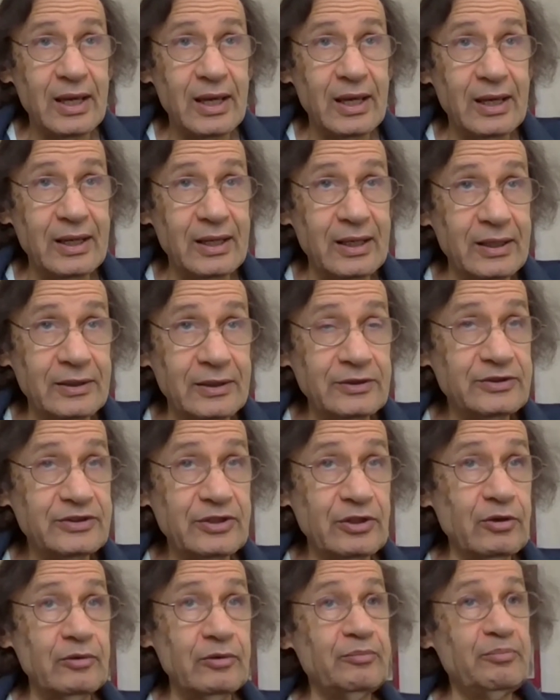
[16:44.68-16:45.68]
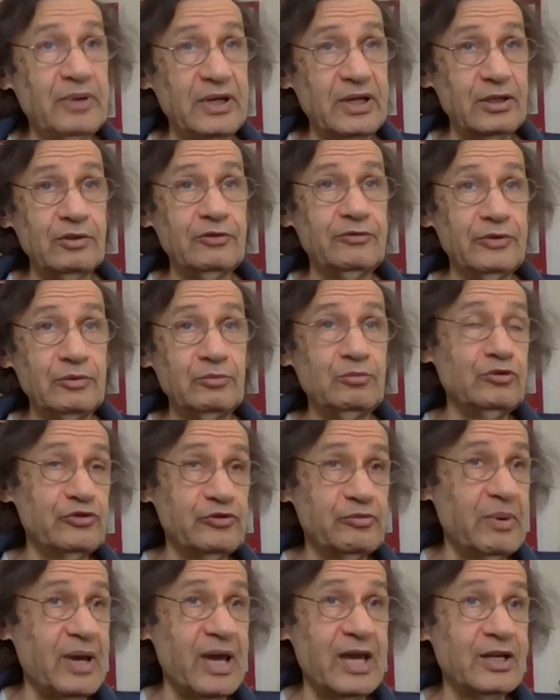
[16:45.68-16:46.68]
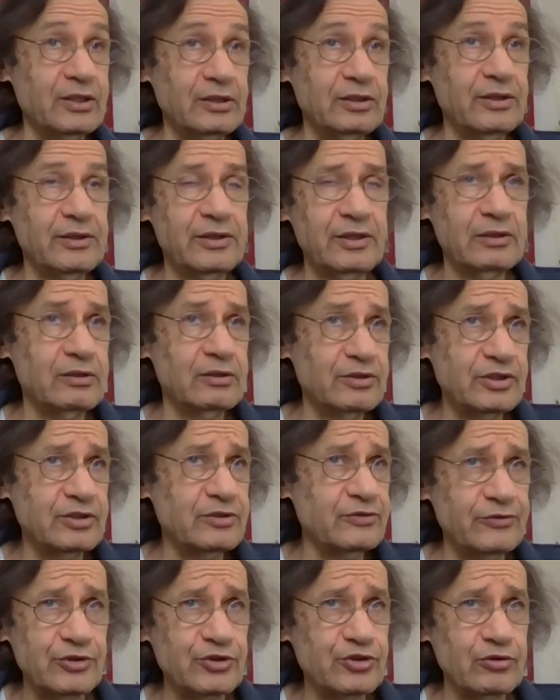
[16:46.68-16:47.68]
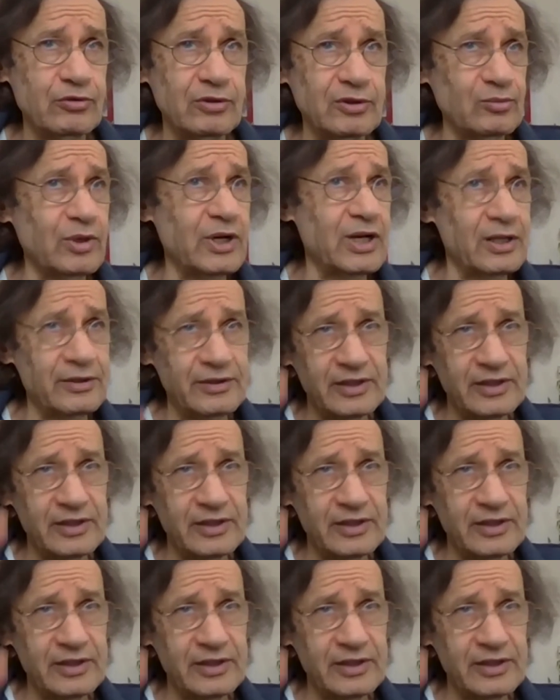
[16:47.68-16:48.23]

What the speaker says: And so Beethoven moves back into theater just for a short while.